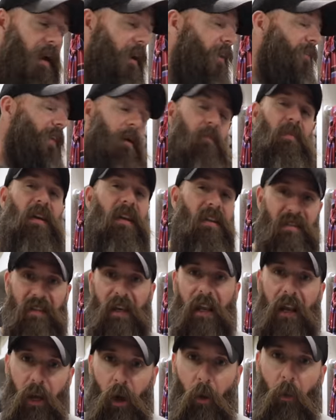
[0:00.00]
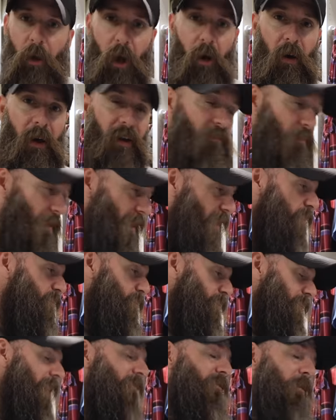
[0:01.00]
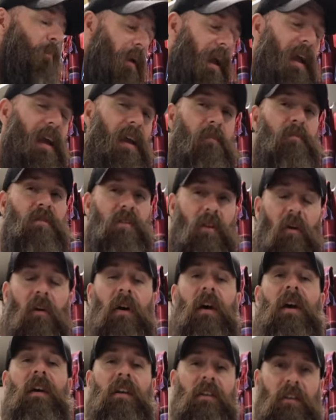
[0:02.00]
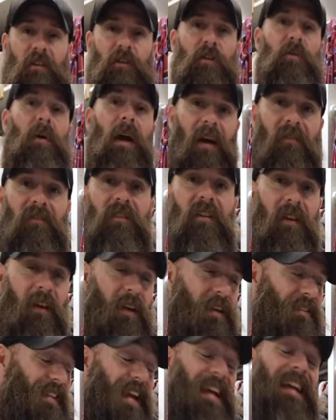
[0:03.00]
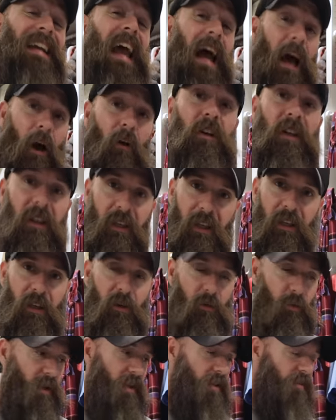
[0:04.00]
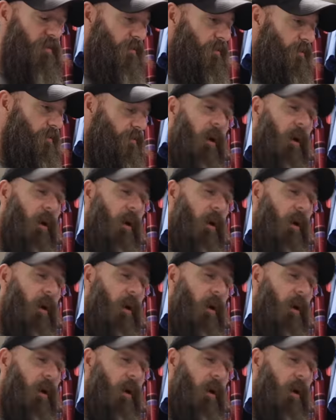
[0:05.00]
Now, that being said, I know we all have bills and we have to pay them, so you do have to take calculated risks.